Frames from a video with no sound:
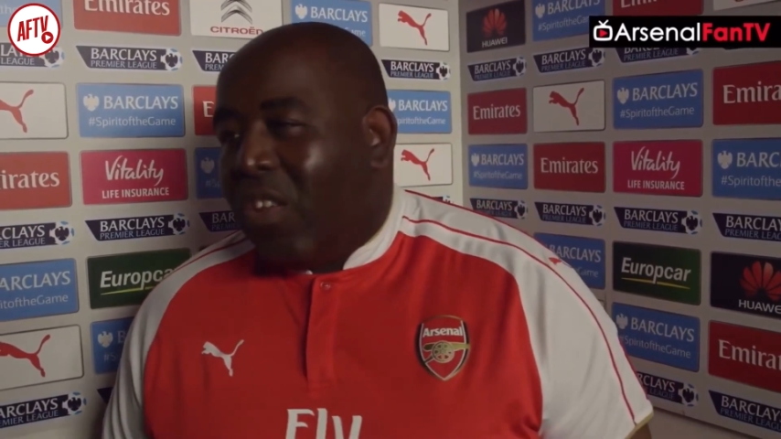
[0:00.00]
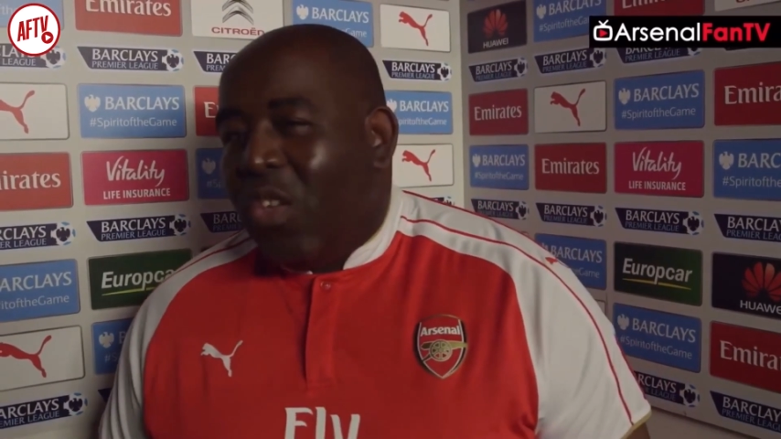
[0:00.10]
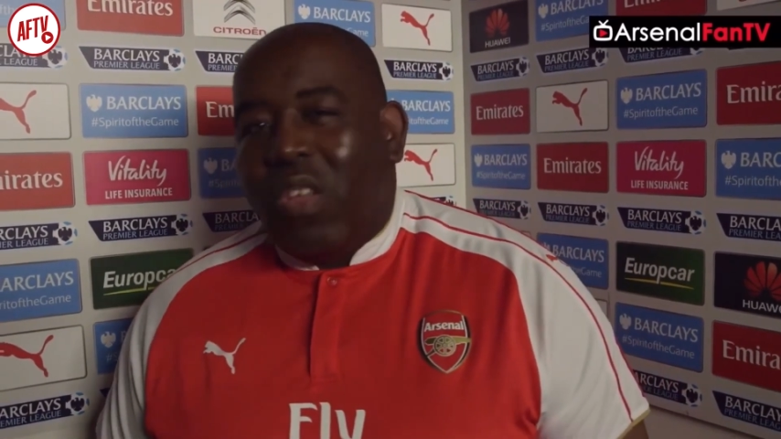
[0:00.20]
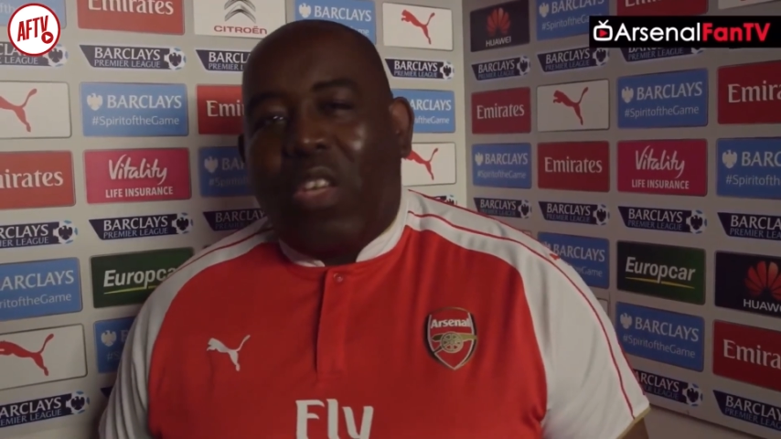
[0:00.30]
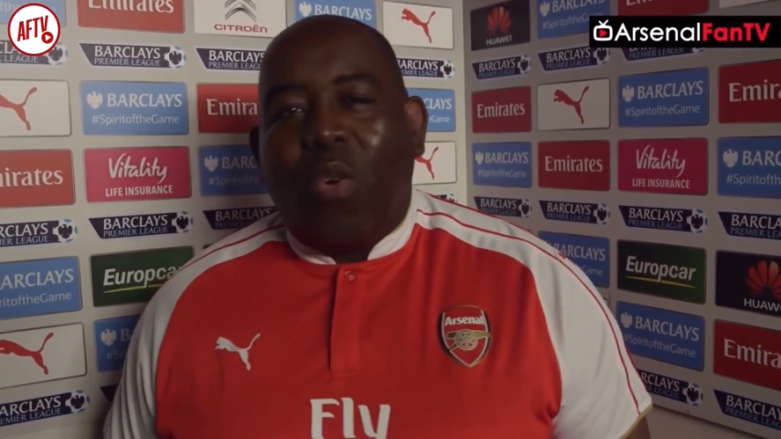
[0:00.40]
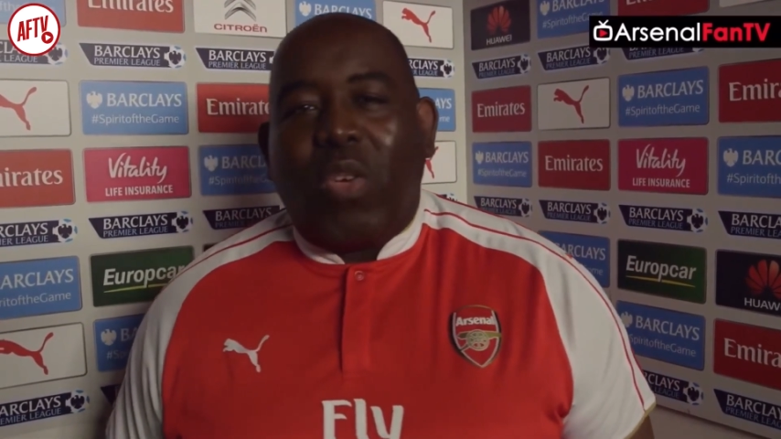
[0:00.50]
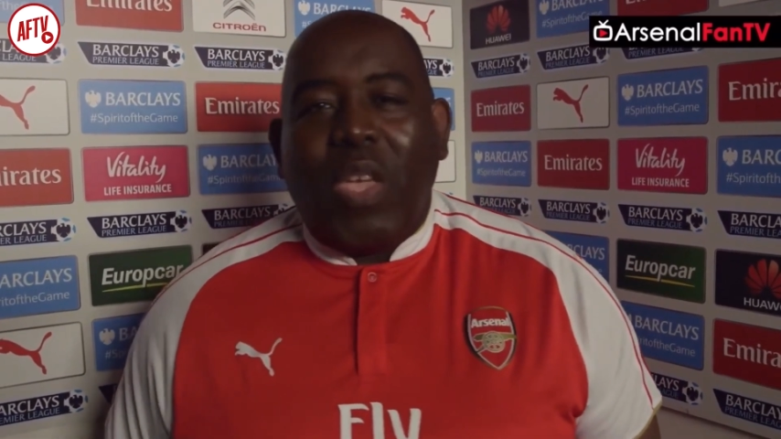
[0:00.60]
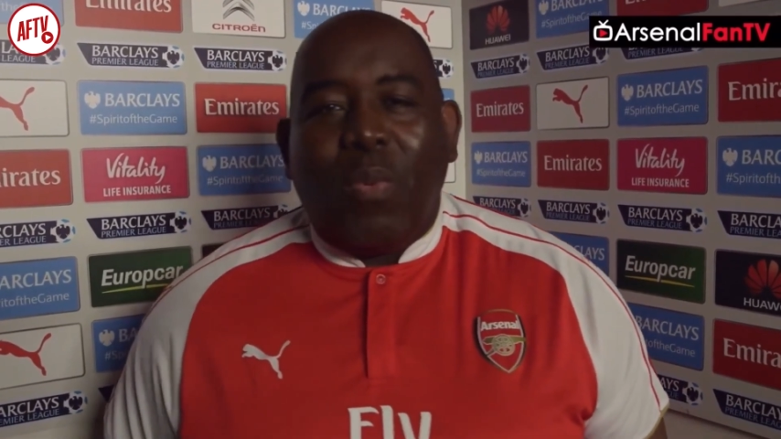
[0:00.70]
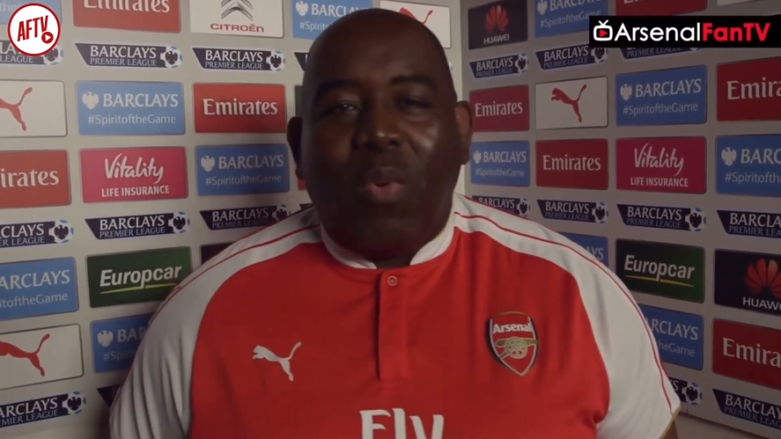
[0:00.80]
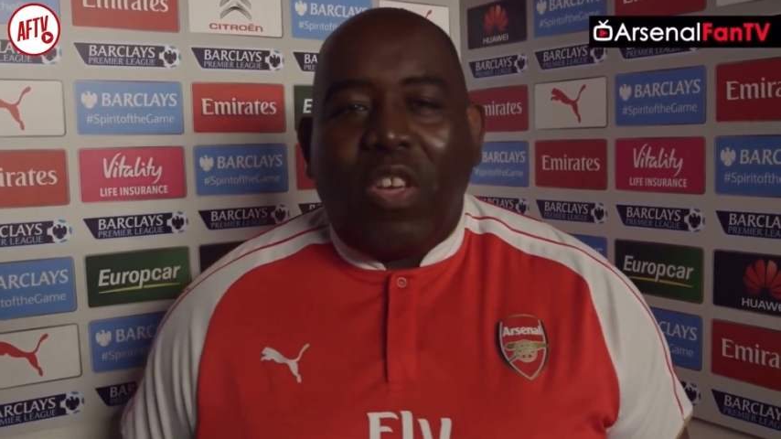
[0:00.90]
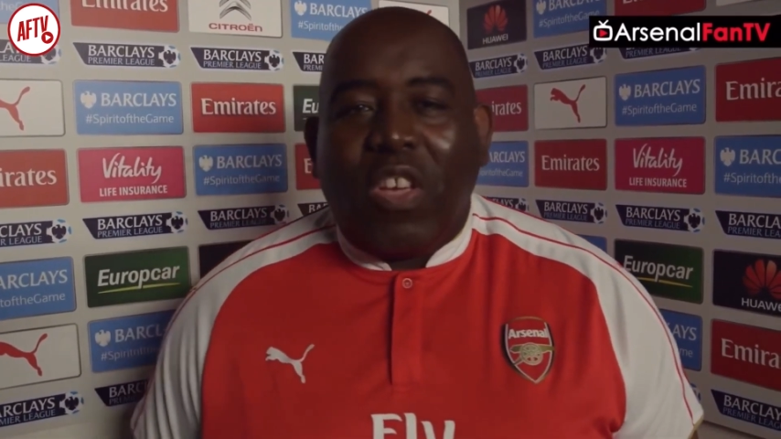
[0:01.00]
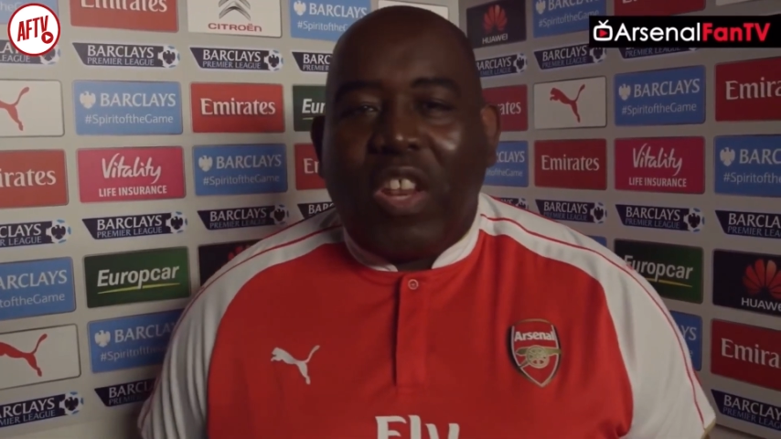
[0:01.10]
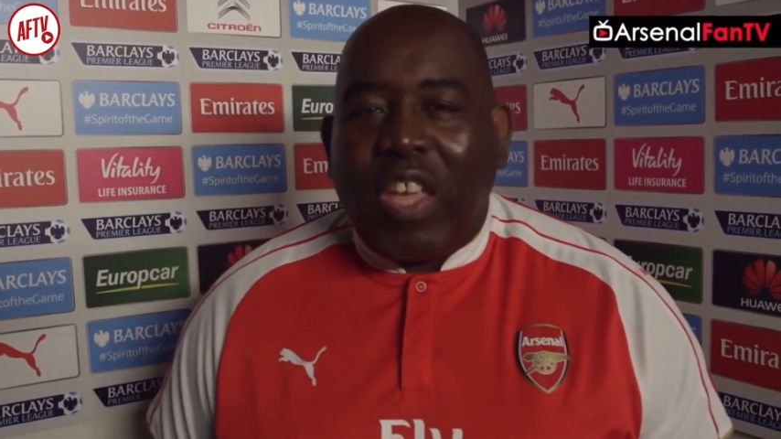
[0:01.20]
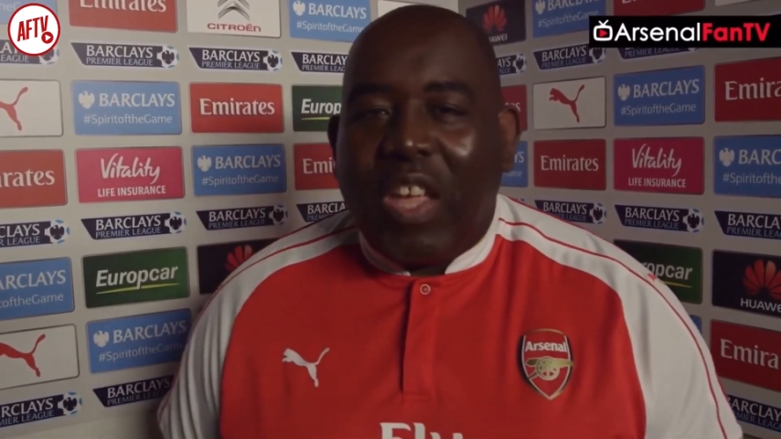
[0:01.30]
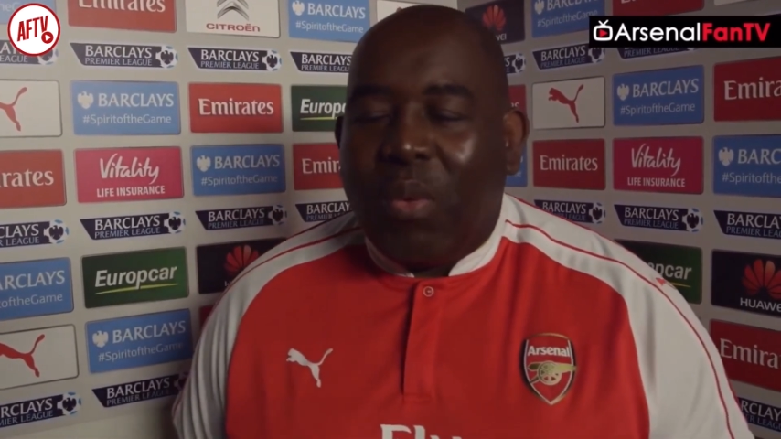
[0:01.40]
Knew the goalkeeper wasn't
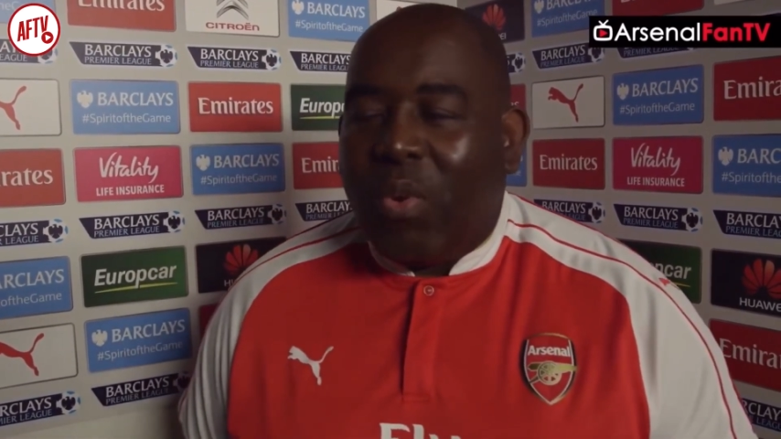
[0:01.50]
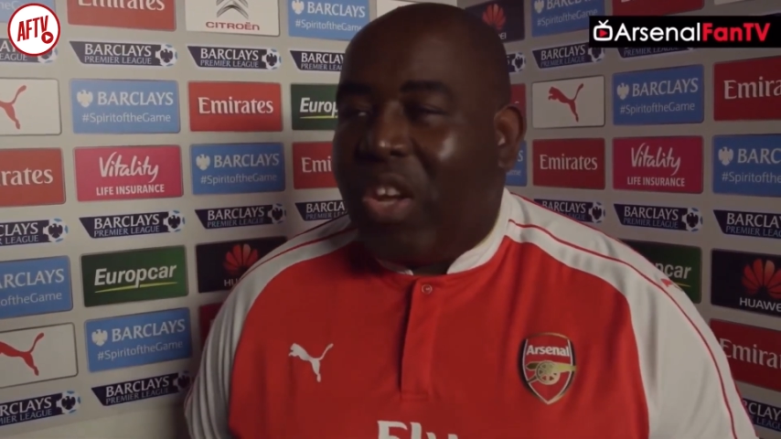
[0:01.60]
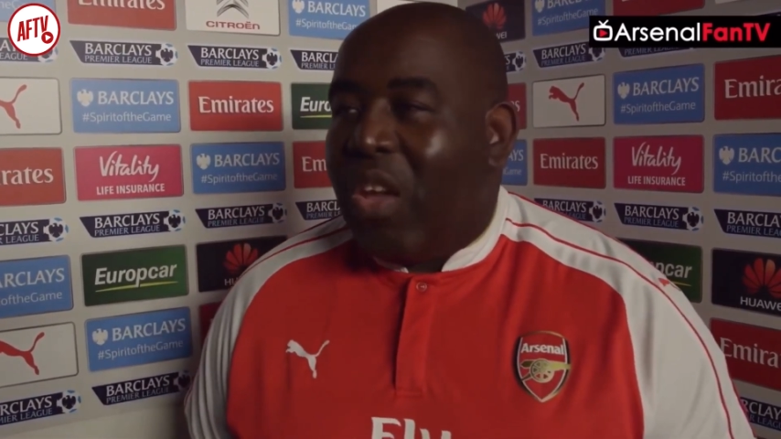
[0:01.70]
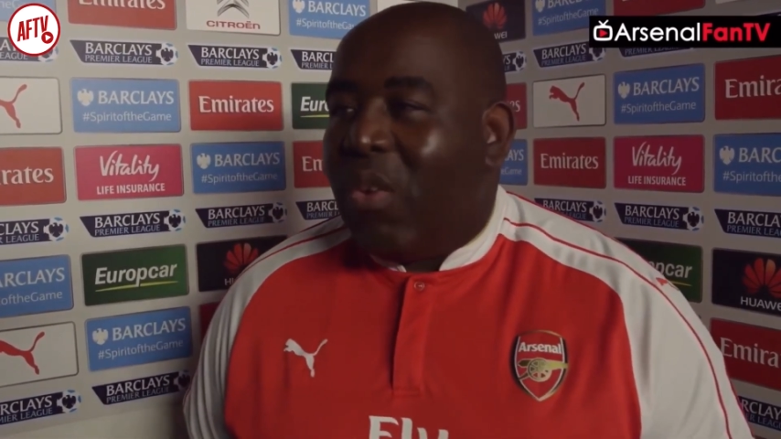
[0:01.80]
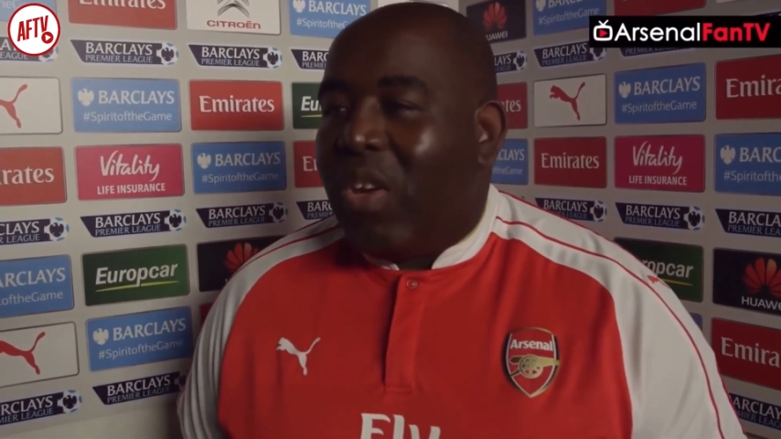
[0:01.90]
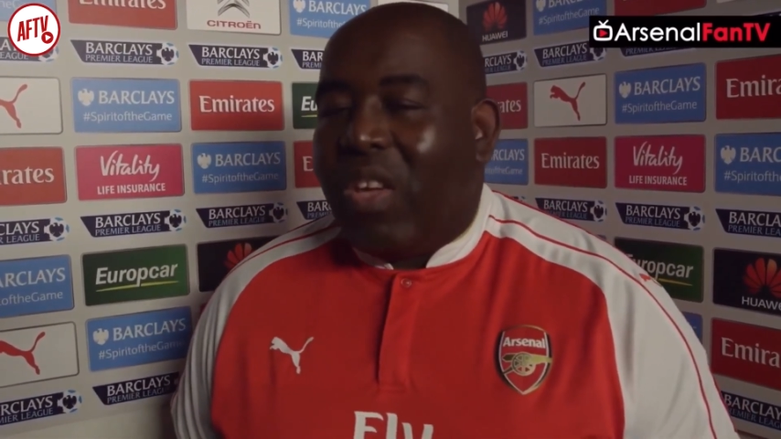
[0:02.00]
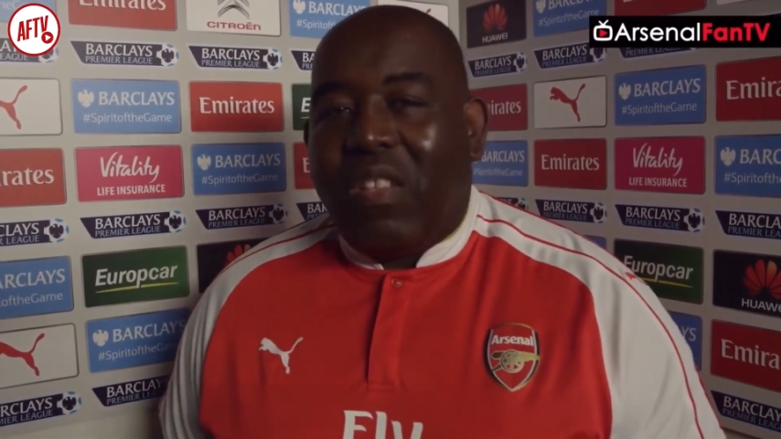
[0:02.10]
going to get anywhere near it,